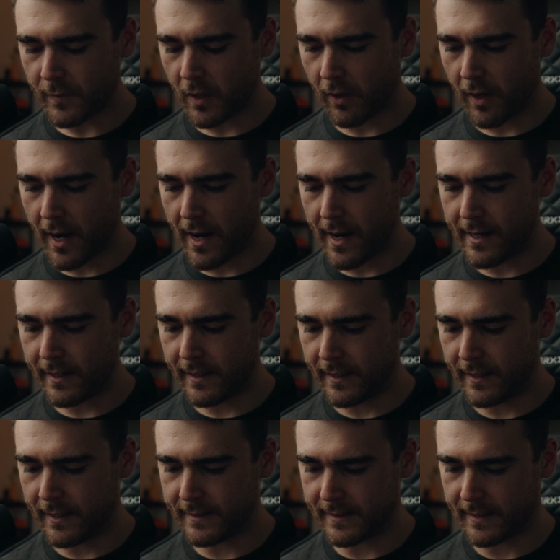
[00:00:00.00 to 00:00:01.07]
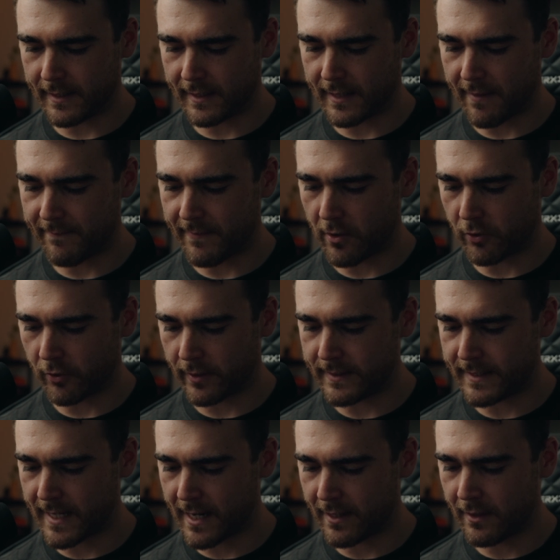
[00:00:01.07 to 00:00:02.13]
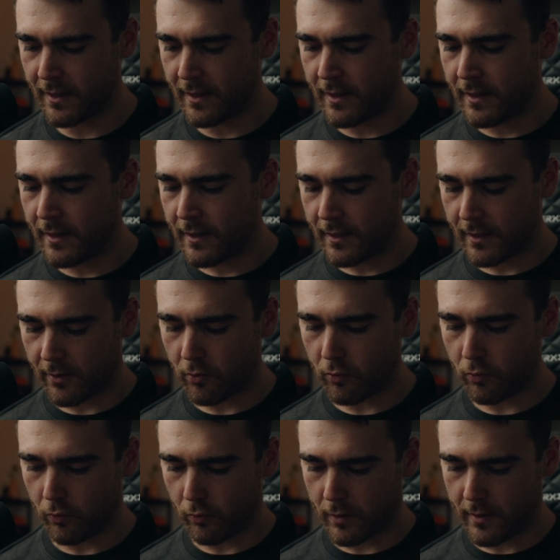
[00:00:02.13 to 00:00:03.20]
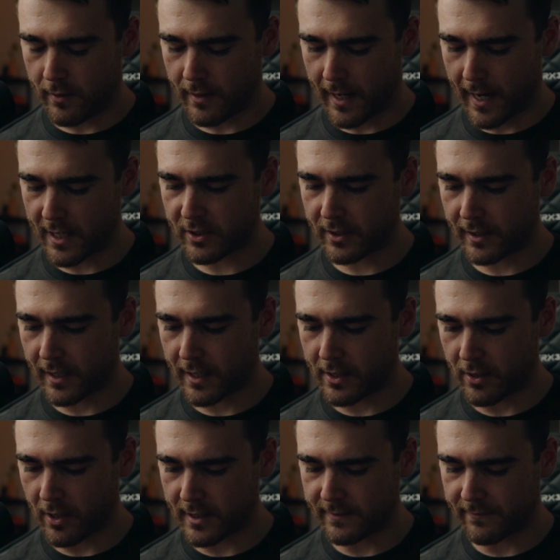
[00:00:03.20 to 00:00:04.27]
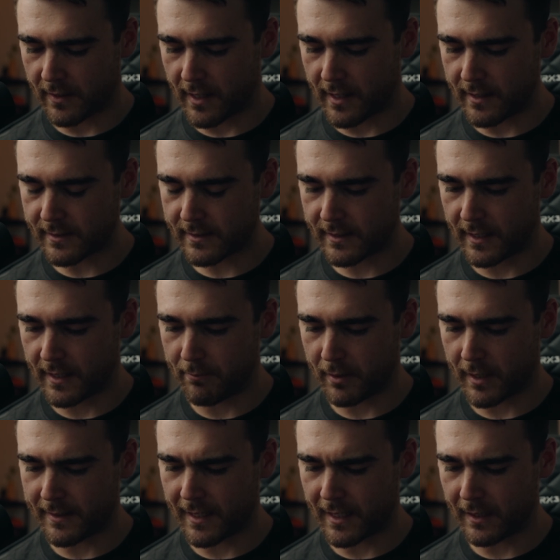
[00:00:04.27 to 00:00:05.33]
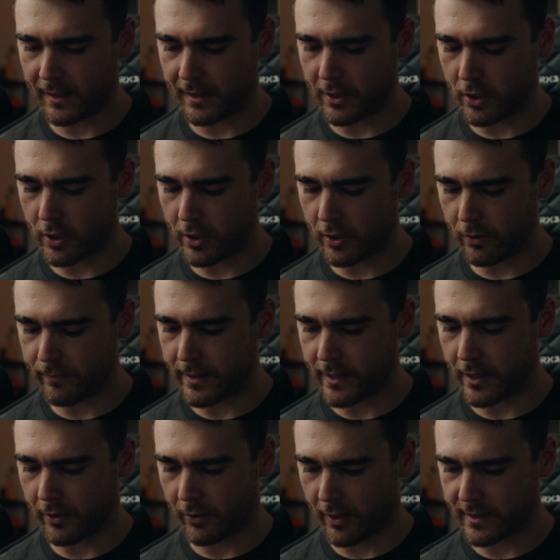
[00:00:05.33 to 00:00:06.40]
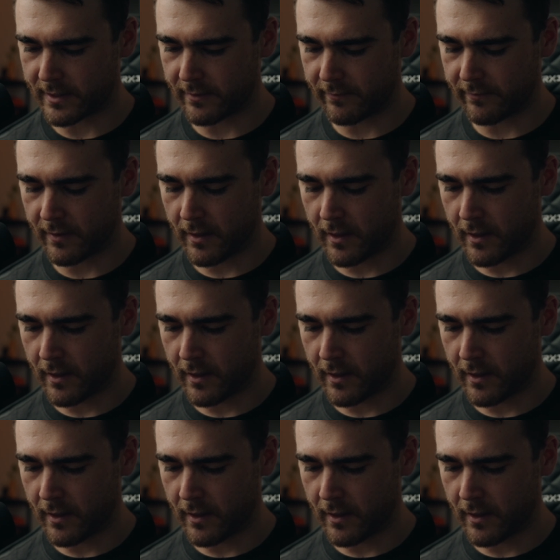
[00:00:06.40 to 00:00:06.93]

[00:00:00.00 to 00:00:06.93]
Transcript: Alright, he's going to get that Valkyrie down. Ooh, actually kind of nice for us. He played that a little bit aggressive.